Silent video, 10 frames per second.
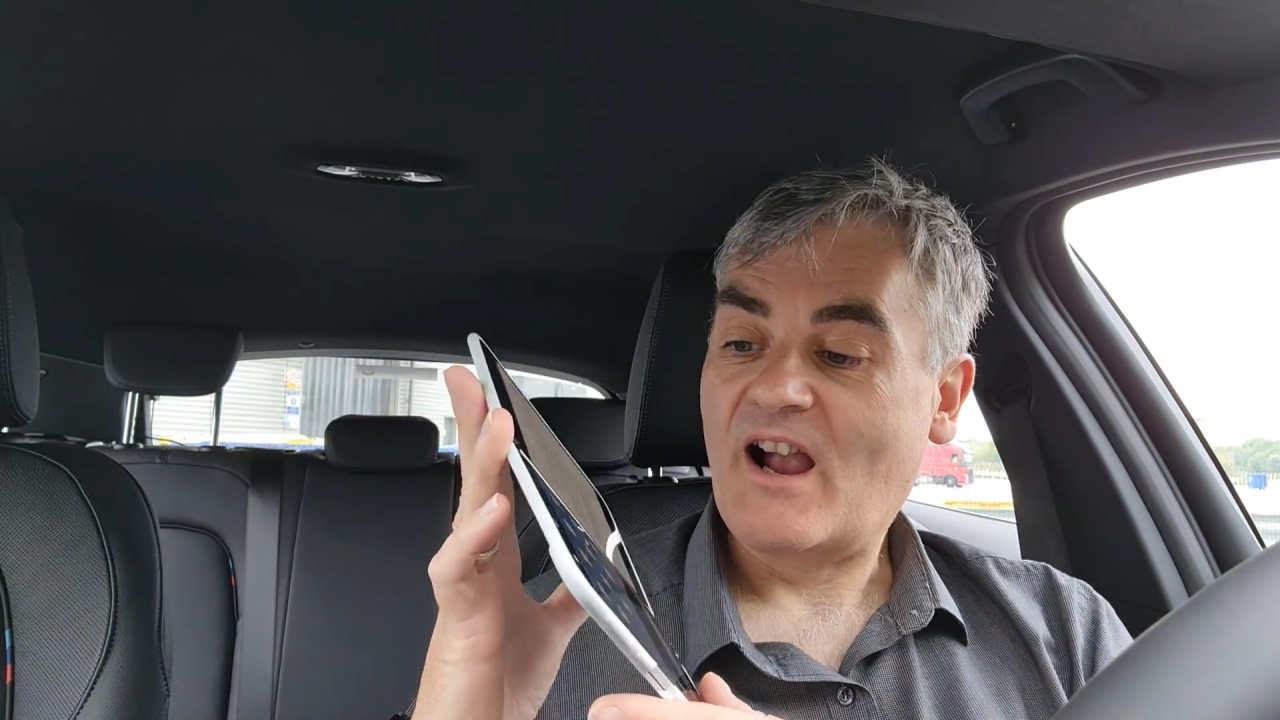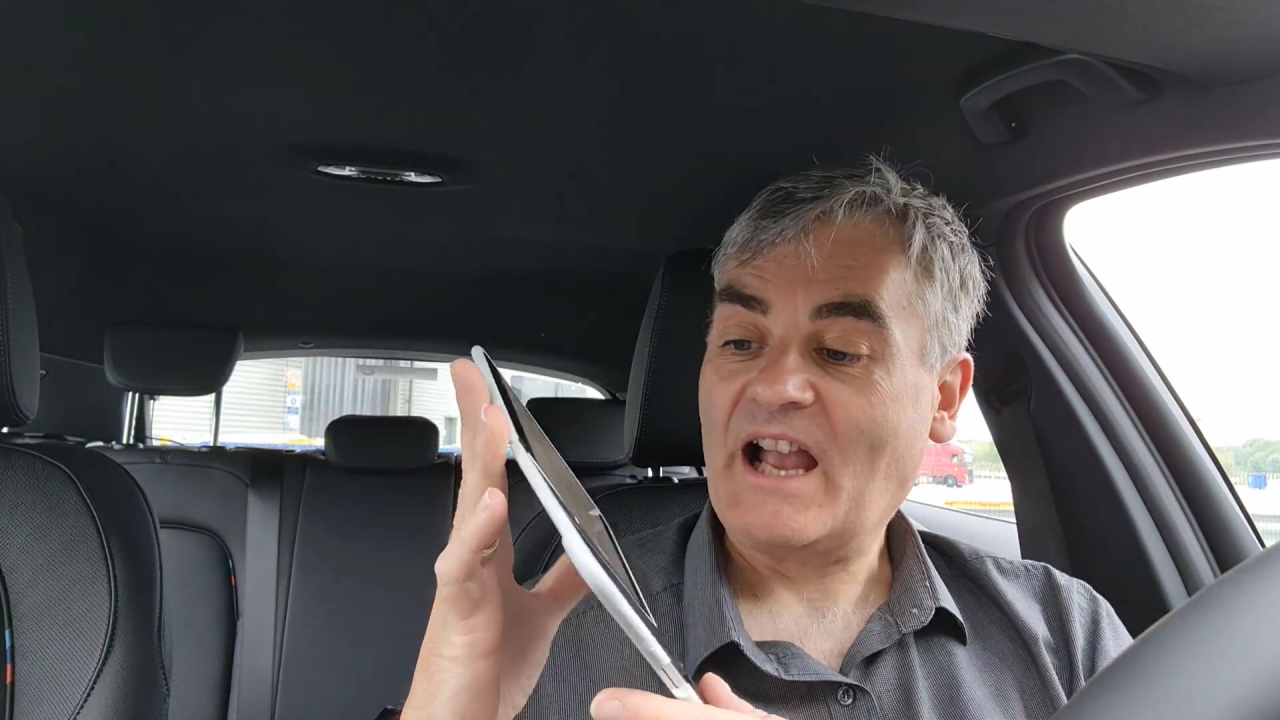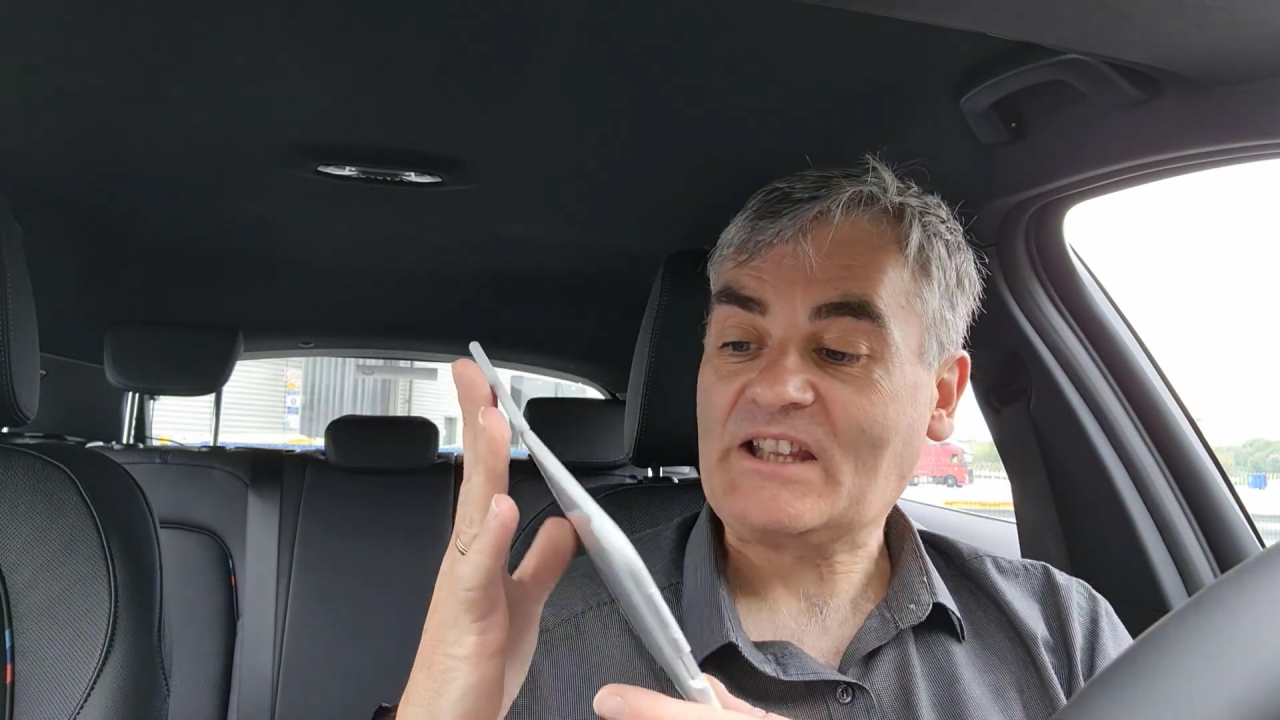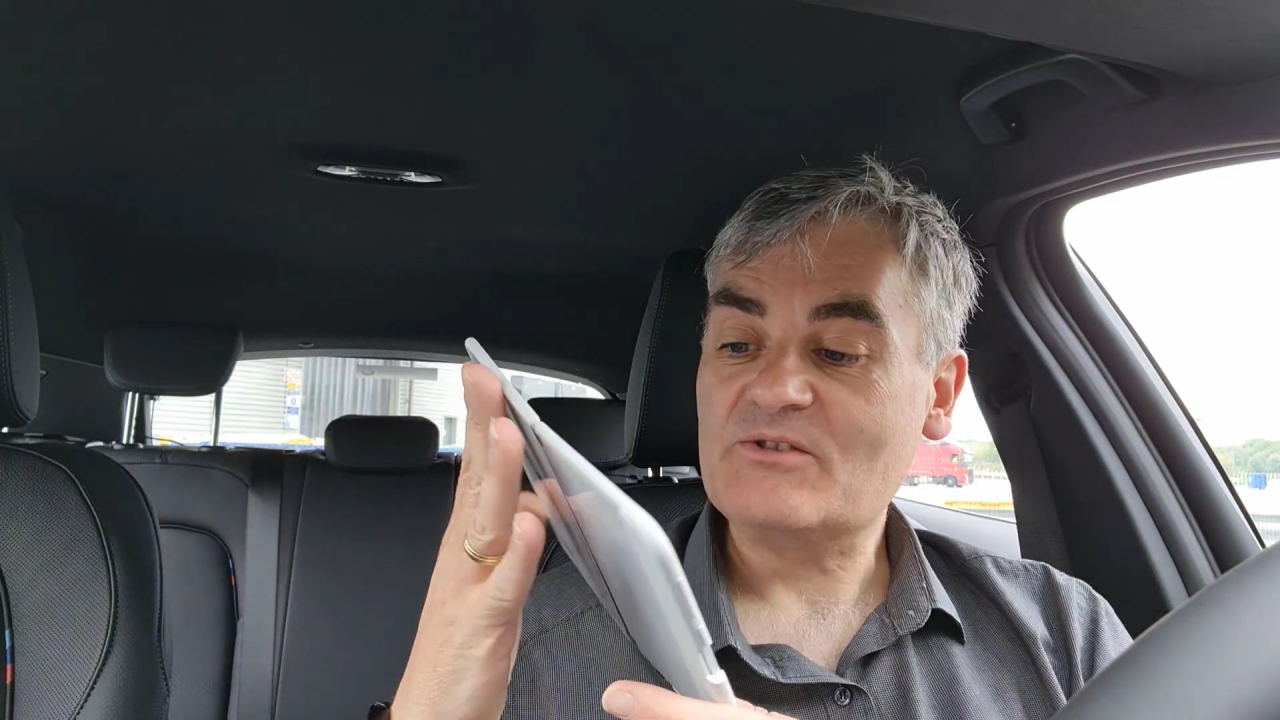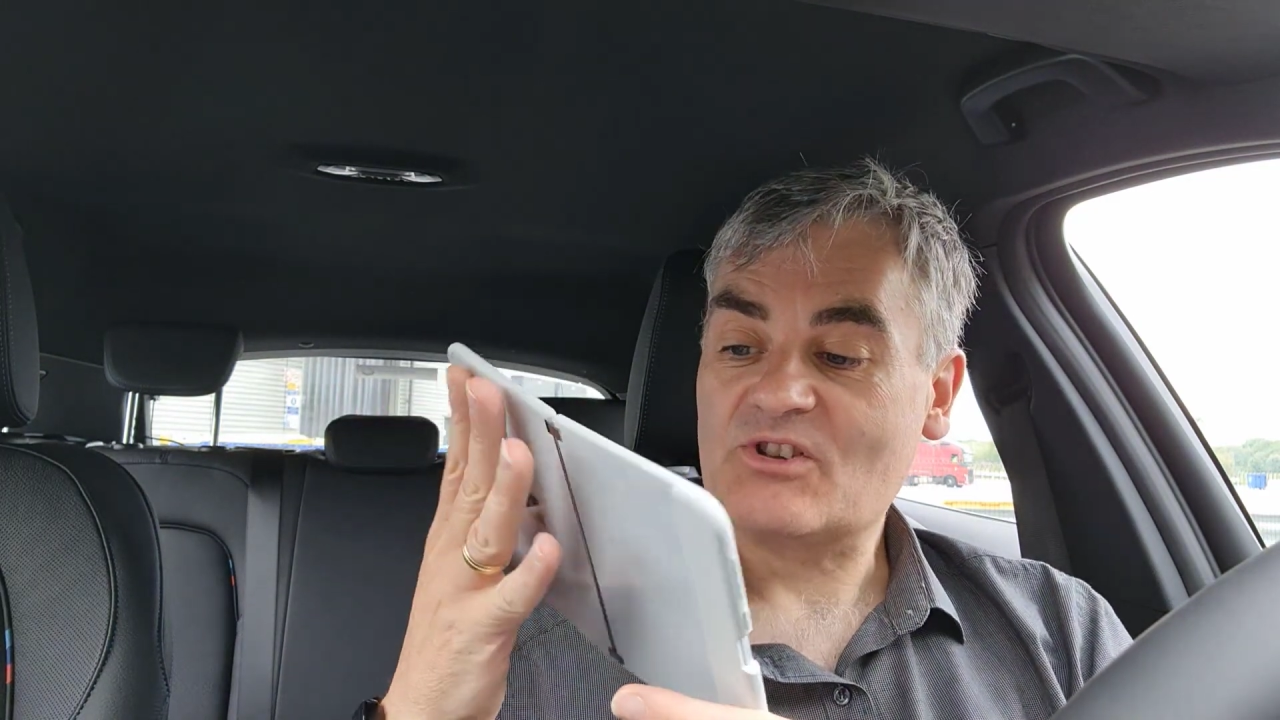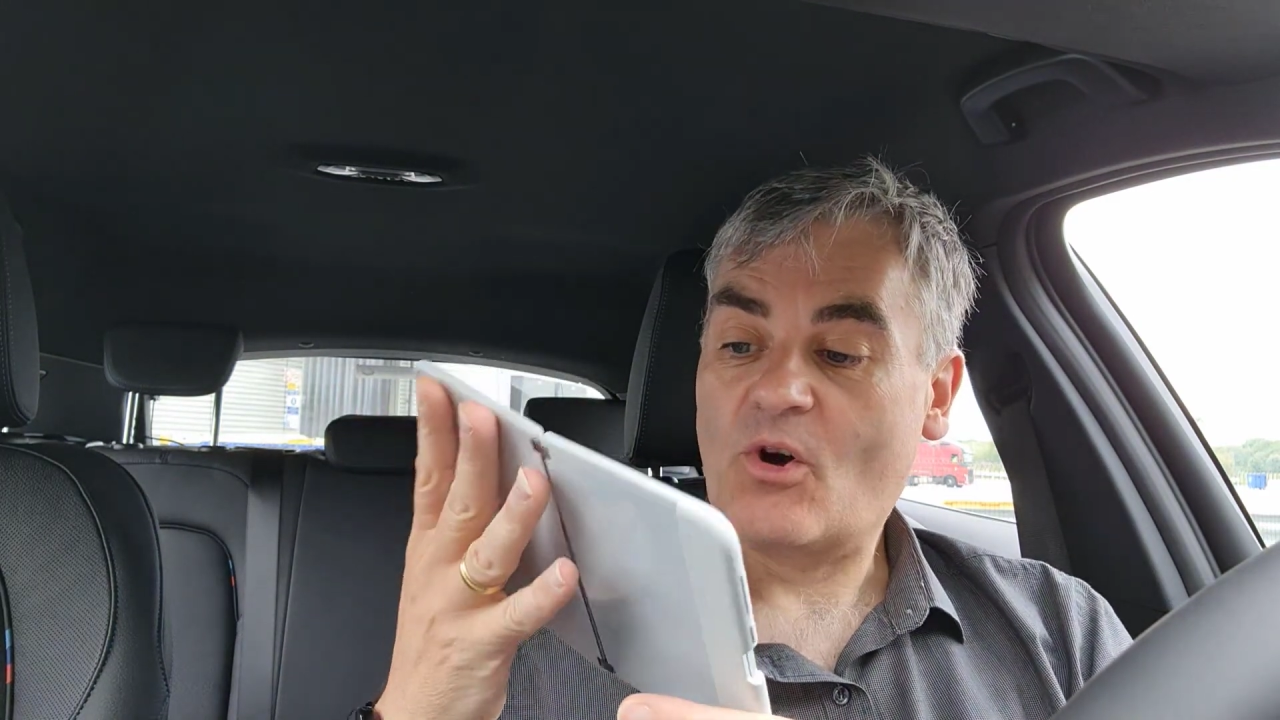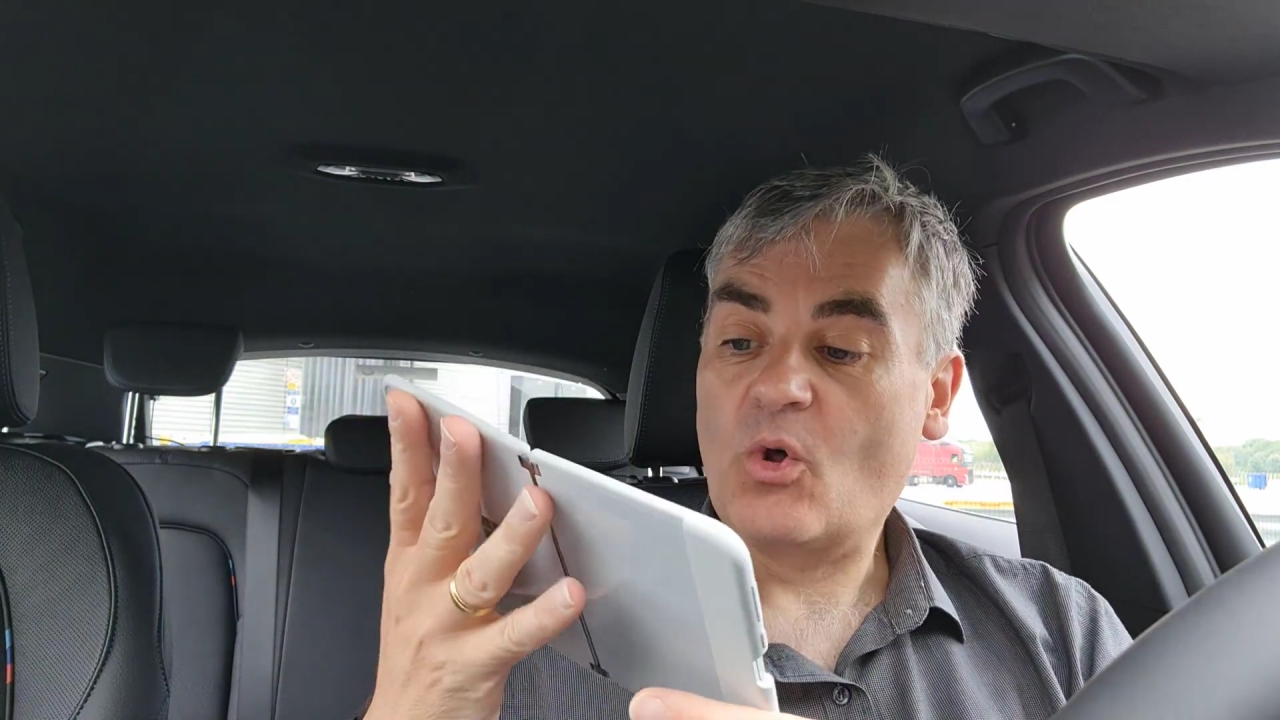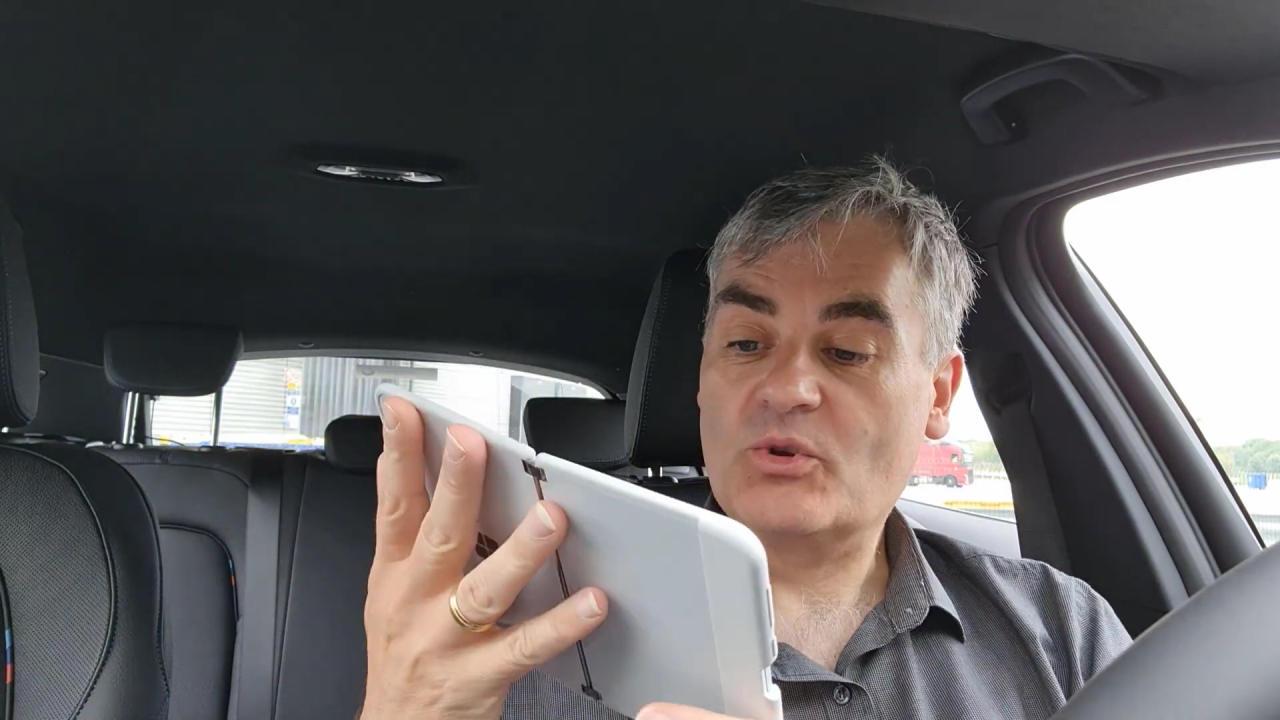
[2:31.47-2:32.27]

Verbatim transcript: I use it all